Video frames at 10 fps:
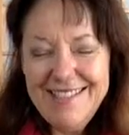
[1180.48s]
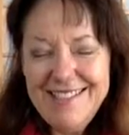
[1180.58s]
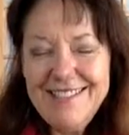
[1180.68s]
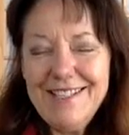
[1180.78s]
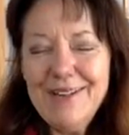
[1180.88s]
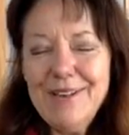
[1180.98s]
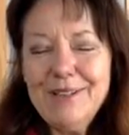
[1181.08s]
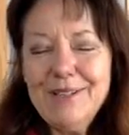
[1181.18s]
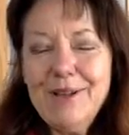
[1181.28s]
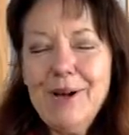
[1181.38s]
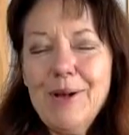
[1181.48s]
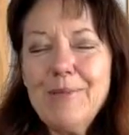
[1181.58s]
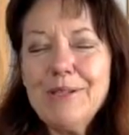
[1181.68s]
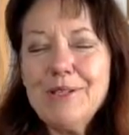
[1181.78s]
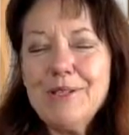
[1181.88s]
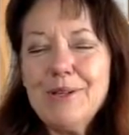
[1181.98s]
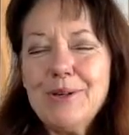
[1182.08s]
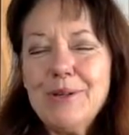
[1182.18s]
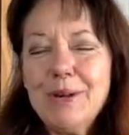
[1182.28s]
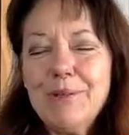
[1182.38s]
So it's all being
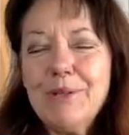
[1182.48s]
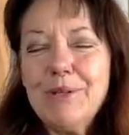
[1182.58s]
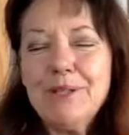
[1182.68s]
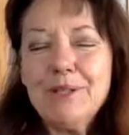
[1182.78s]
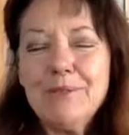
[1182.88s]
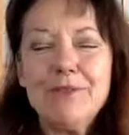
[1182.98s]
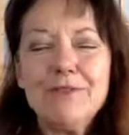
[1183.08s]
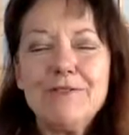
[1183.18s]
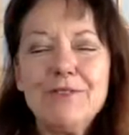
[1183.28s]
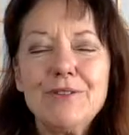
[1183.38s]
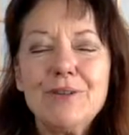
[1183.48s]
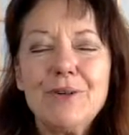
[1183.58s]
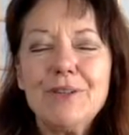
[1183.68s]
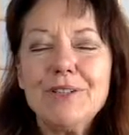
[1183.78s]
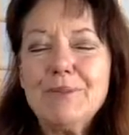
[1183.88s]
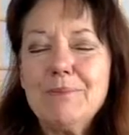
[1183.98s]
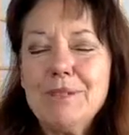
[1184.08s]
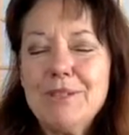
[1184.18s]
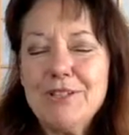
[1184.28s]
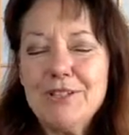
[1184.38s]
stored up, put in a beautiful golden
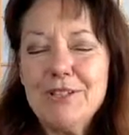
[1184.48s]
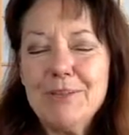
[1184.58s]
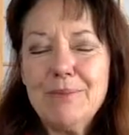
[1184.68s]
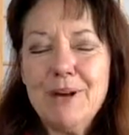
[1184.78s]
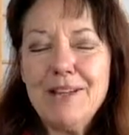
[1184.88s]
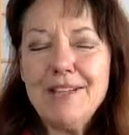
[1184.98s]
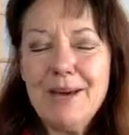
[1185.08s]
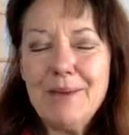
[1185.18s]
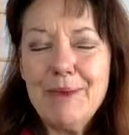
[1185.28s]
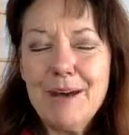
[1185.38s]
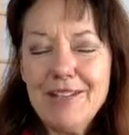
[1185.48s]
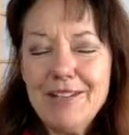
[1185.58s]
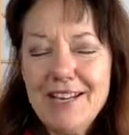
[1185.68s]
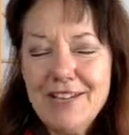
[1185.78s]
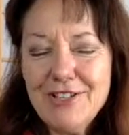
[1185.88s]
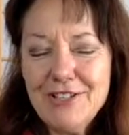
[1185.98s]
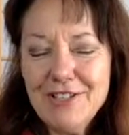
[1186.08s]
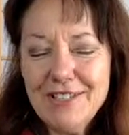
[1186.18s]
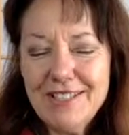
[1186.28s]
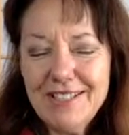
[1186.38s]
pitcher and brought down by your
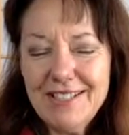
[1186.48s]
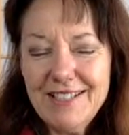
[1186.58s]
angels.